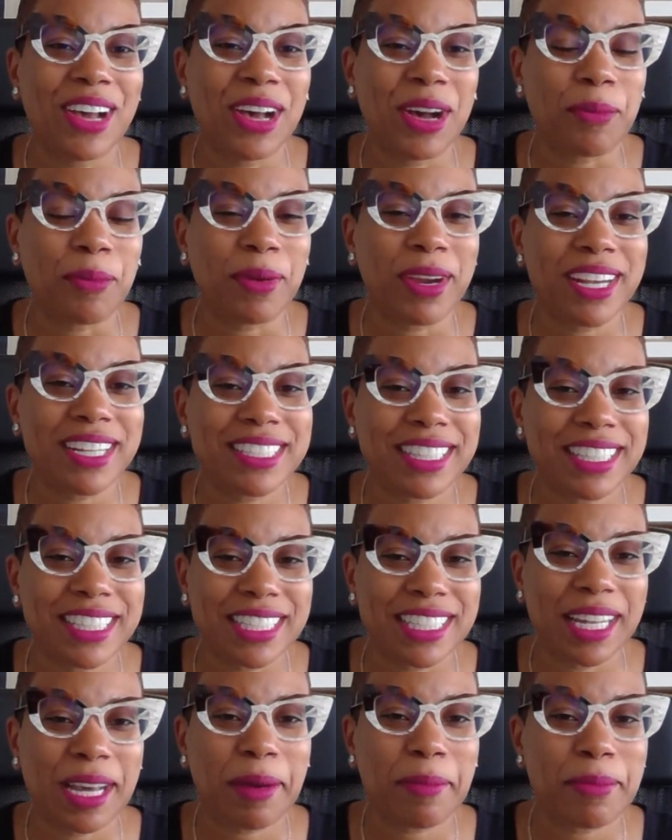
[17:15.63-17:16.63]
where's
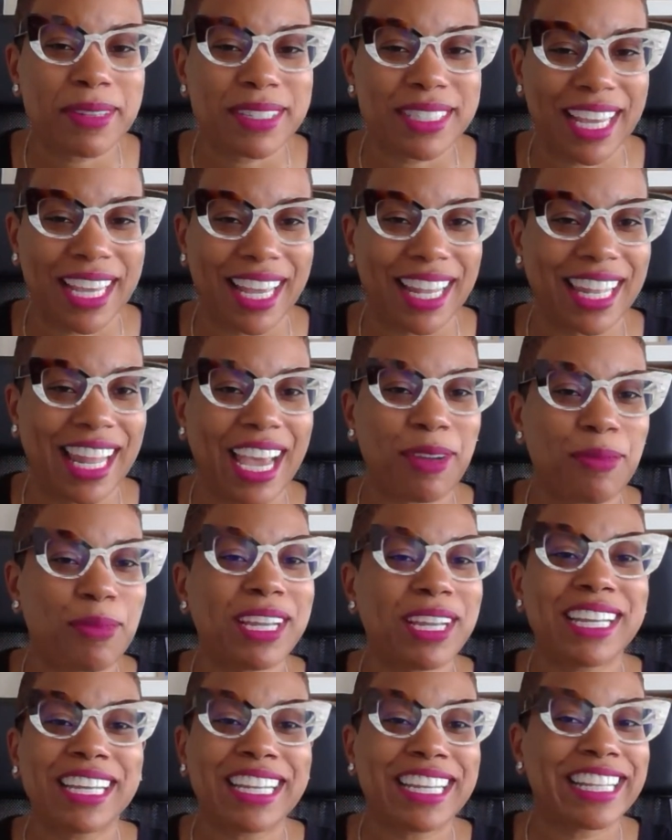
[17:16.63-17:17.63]
these numbers at? Like
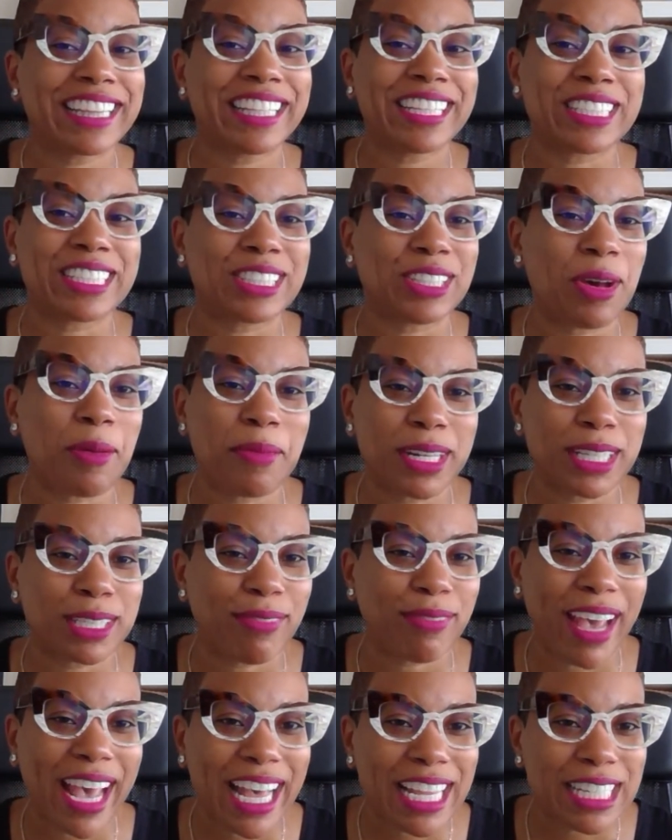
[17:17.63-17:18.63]
we could get there so much
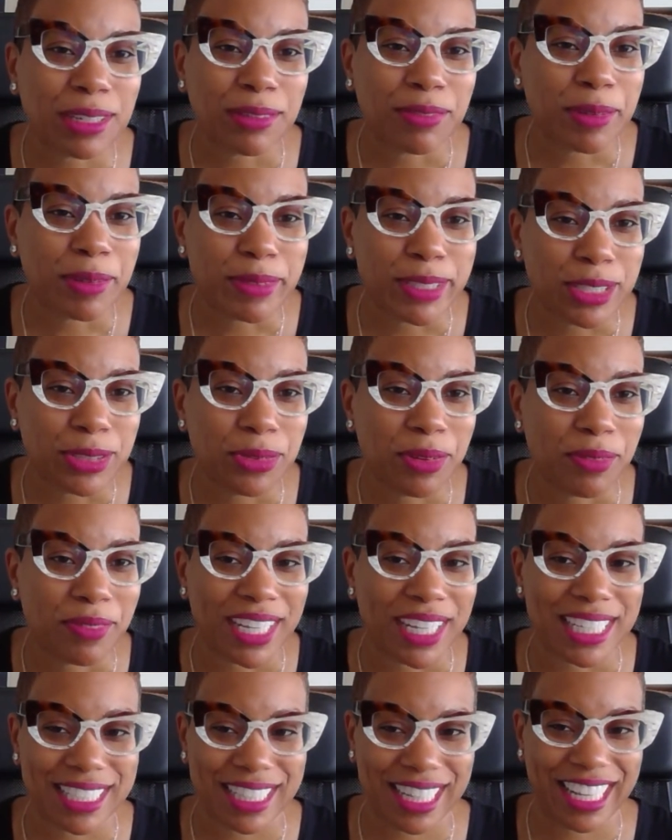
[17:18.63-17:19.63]
faster if it was 2 of
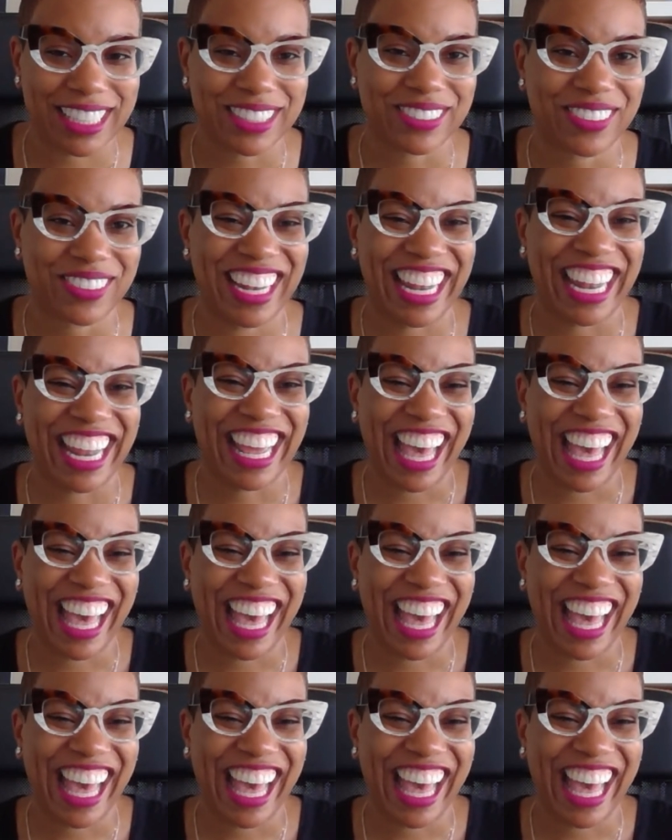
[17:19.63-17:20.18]
us. That's what